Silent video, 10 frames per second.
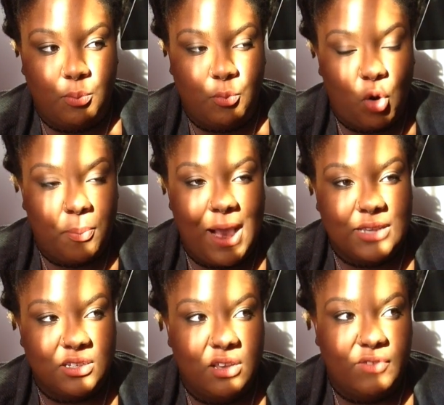more
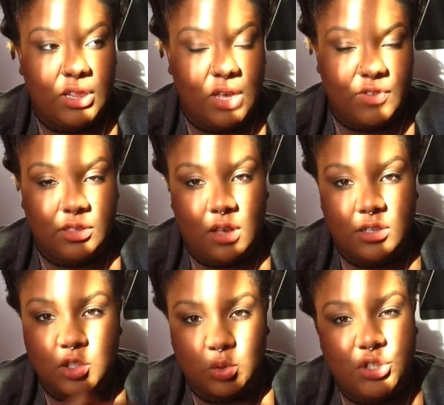positive and loving
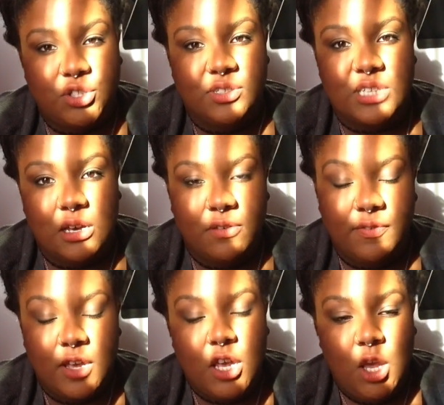thoughts towards
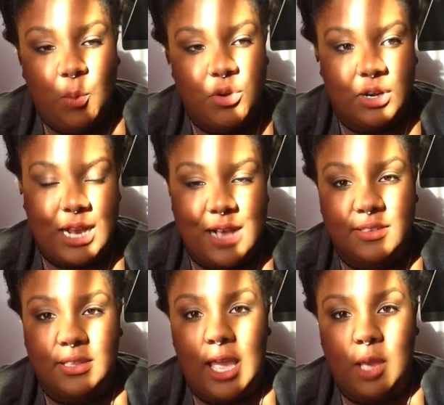yourself when you're
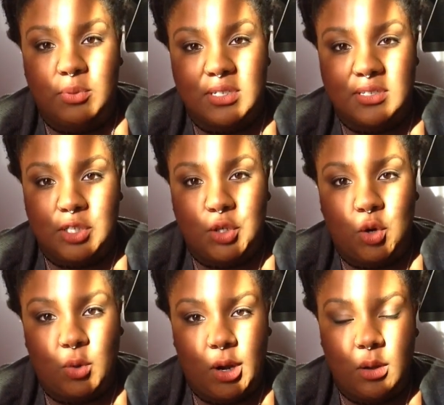constantly able to see your
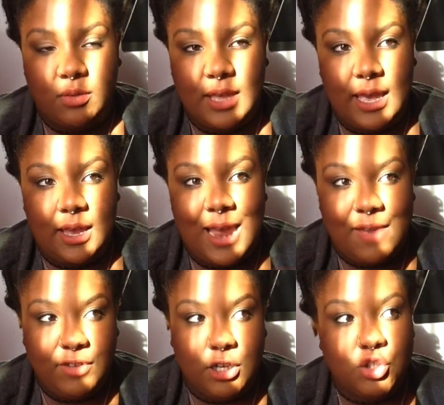growth. And
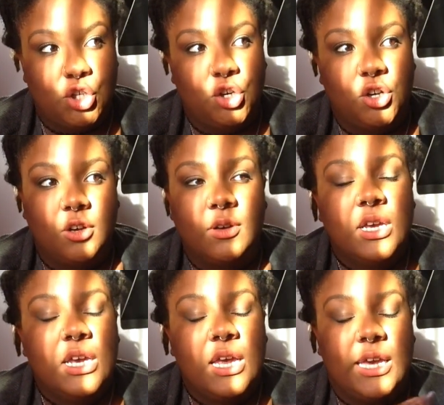having a journal
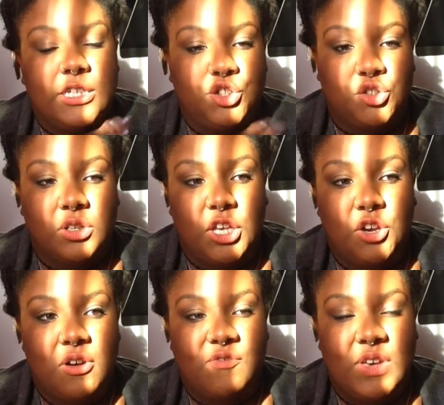and journaling
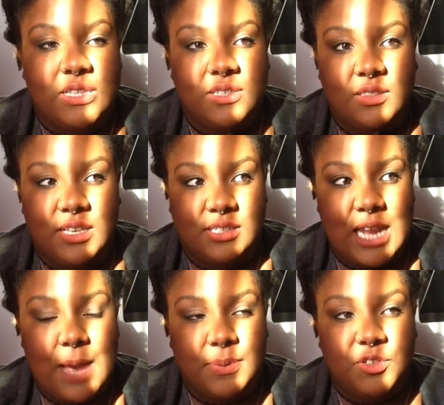your events and things that
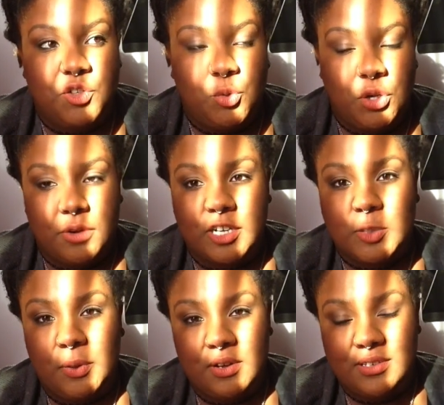happen to you and your
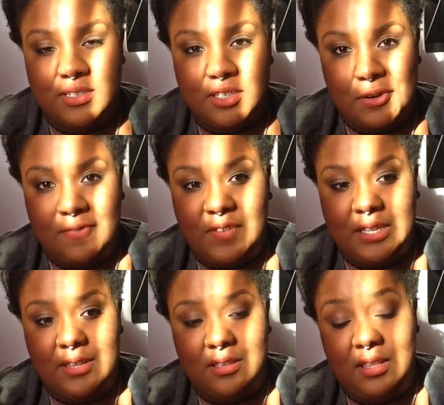experiences and your
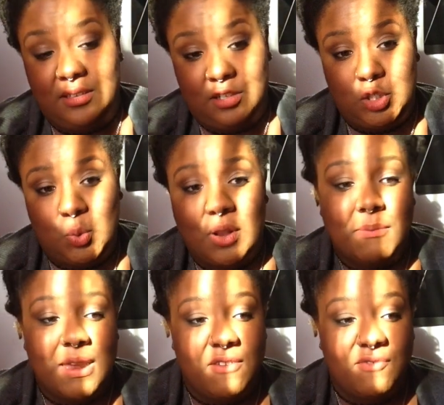feelings and things that you want to
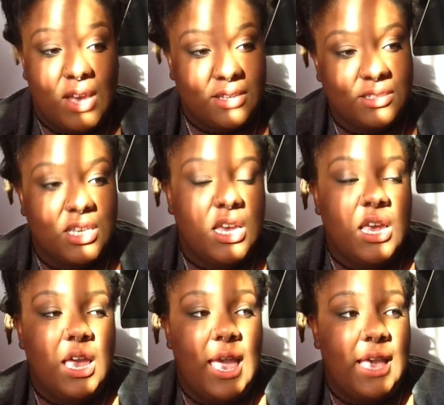manifest
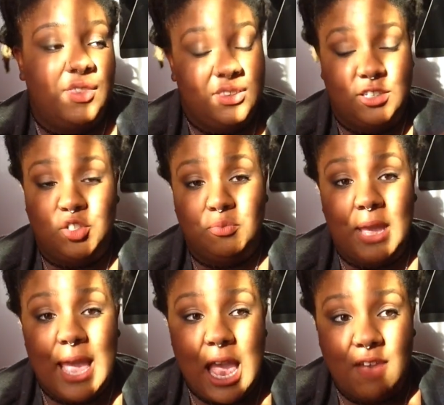and things that you
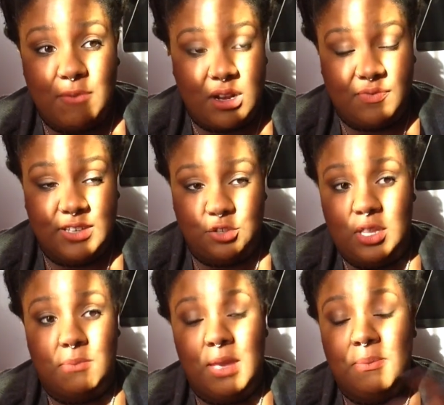may have manifested
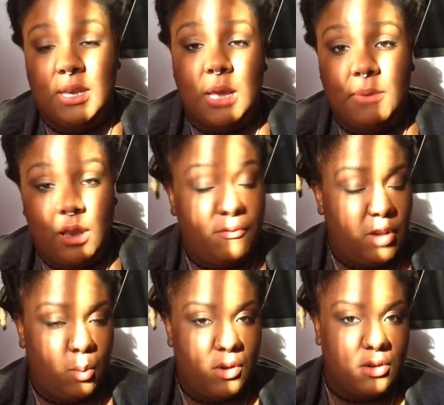that may be coming up for
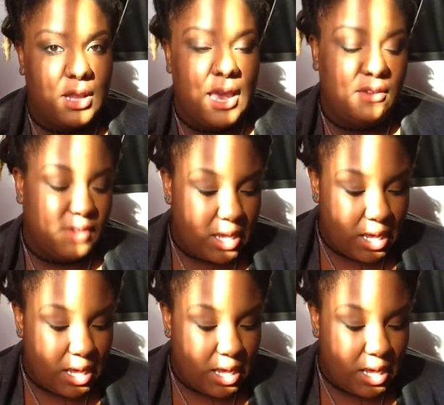you in your life,